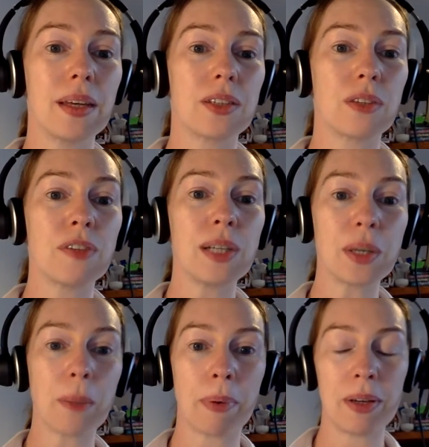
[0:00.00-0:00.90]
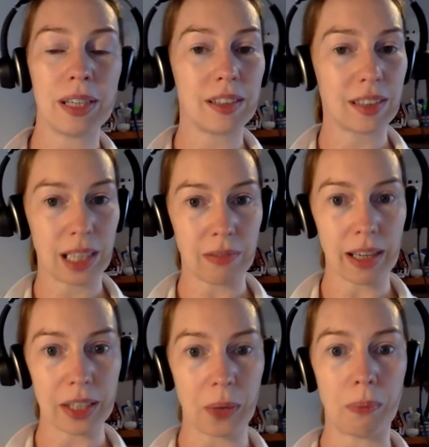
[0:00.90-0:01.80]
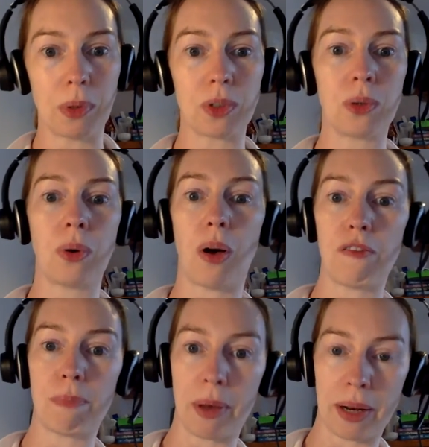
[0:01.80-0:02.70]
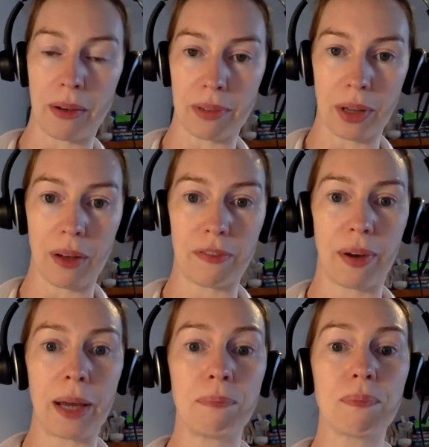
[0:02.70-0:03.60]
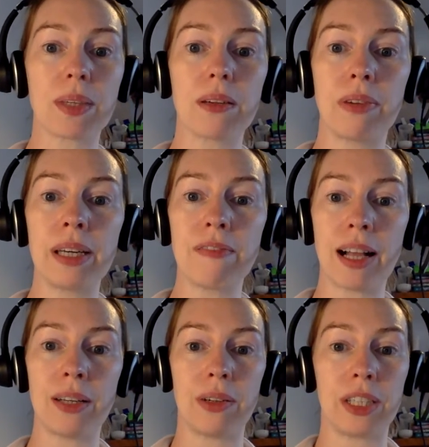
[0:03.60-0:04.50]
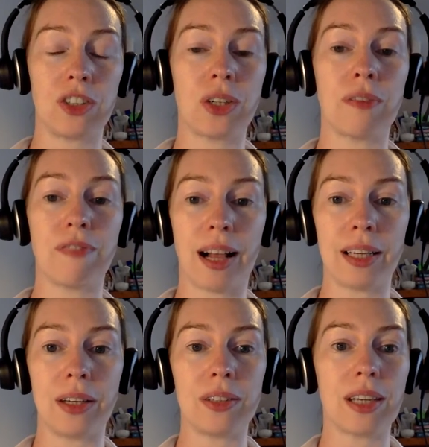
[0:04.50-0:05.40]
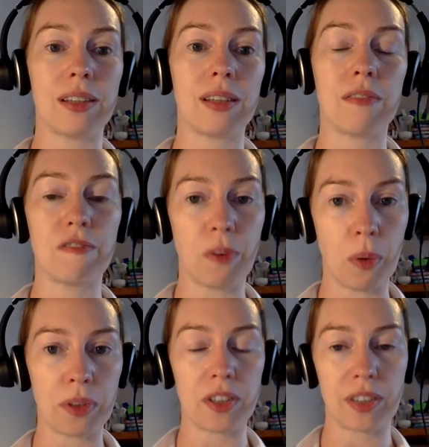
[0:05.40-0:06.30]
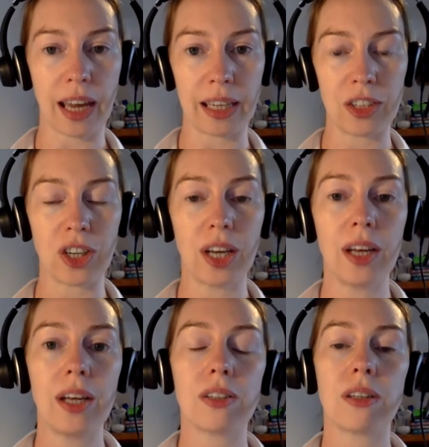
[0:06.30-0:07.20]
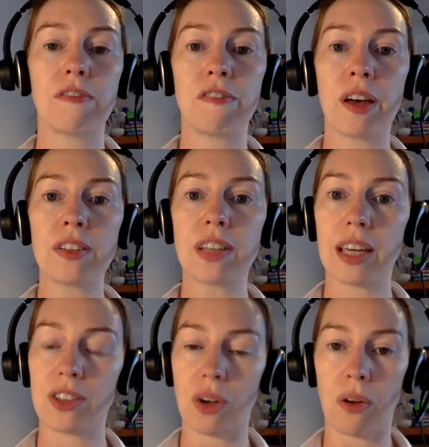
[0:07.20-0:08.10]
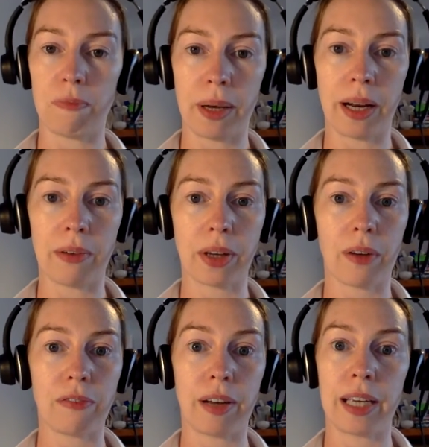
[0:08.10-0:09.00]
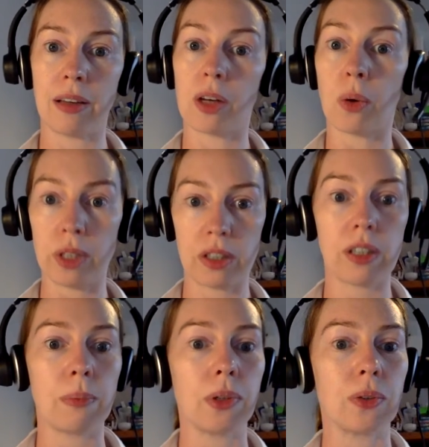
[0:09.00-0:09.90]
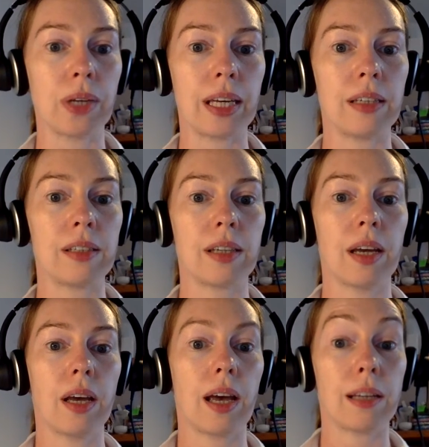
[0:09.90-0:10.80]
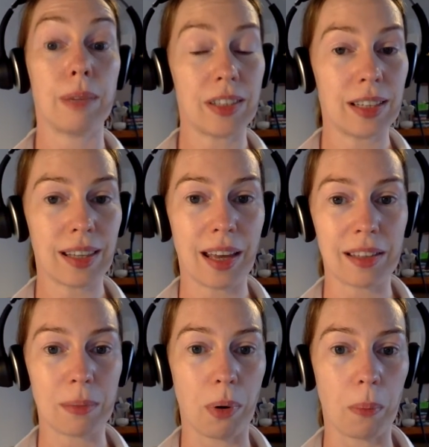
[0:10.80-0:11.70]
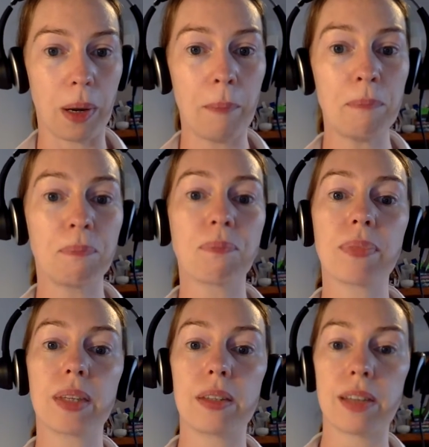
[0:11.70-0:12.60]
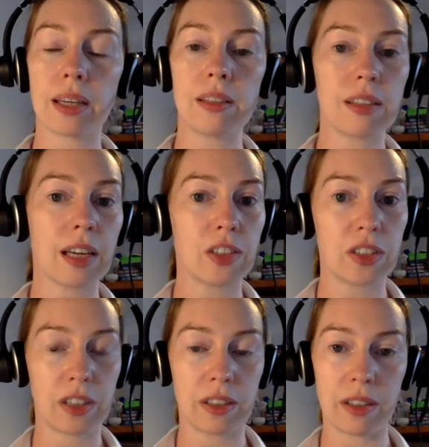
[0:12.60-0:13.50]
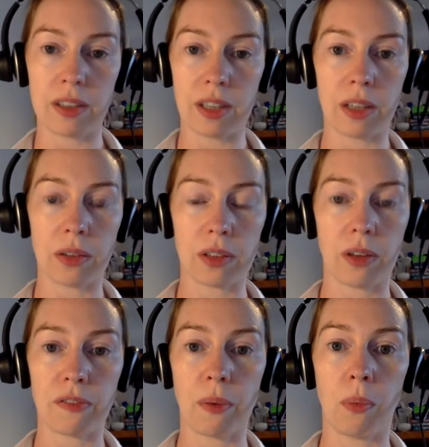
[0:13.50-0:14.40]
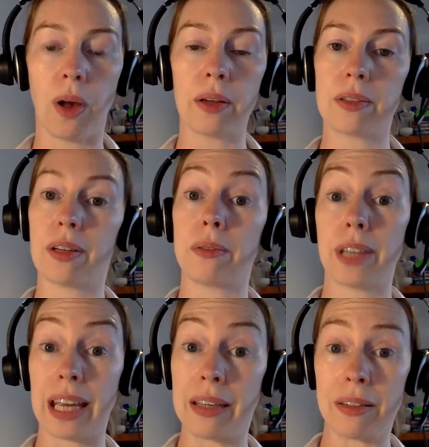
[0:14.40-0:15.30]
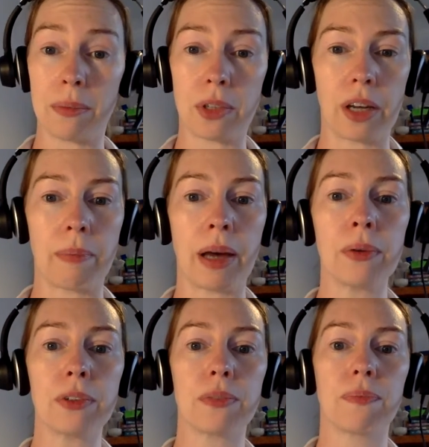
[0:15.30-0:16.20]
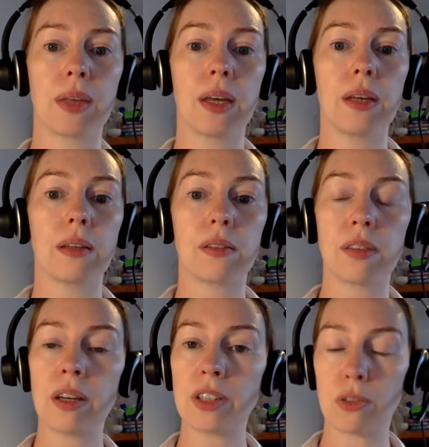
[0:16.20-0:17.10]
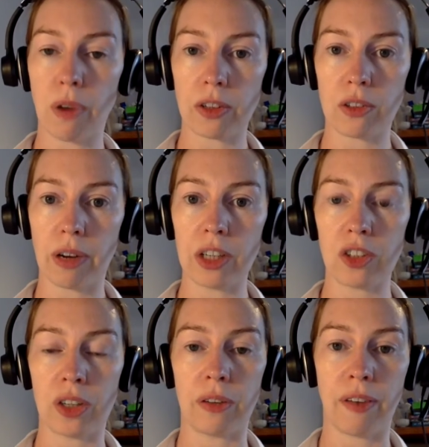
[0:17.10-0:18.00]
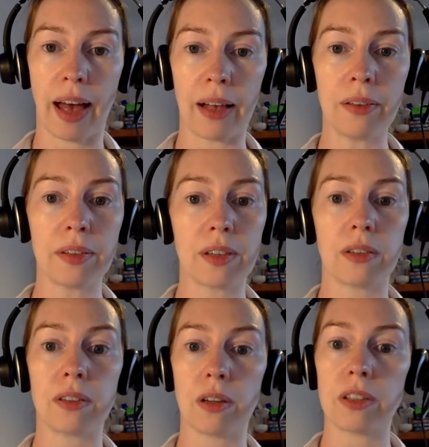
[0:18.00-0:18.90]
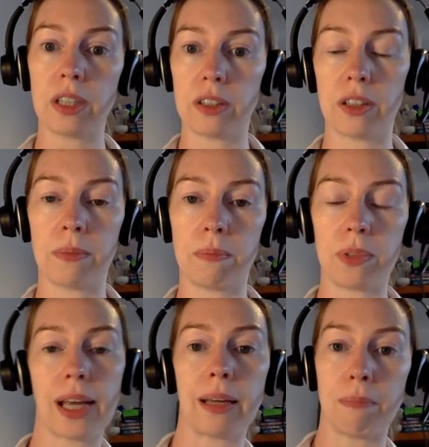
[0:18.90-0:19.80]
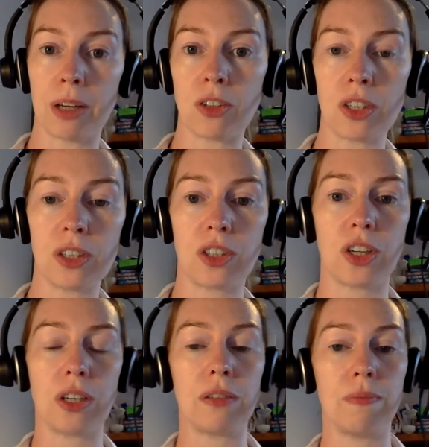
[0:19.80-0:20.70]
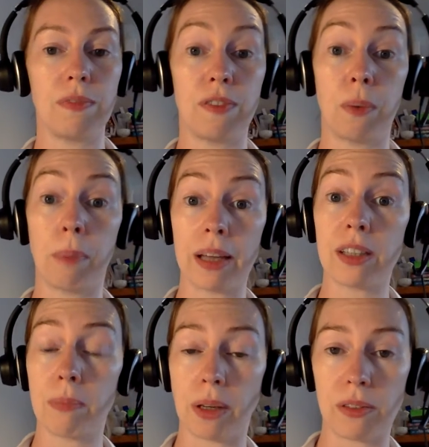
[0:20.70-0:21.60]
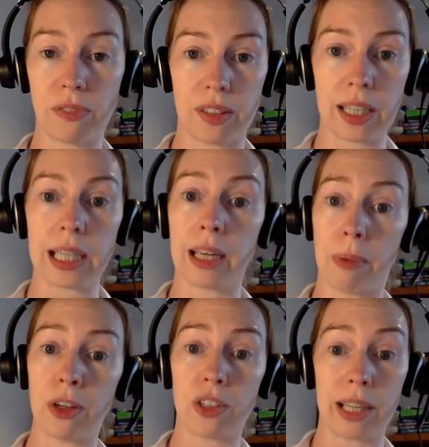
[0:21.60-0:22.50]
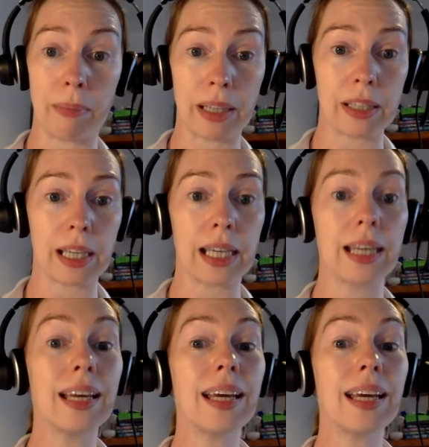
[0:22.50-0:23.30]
So if you look at Bernier's theoretical model of burnout recovery, re-evaluation of values is the fourth stage. So the first stage of burnout recovery, according to this model, is admitting that there's a problem. The second stage is distancing yourself from work, so taking some time out. The third is restoration of health, so starting to take measures to feel better, both physically, emotionally, mentally.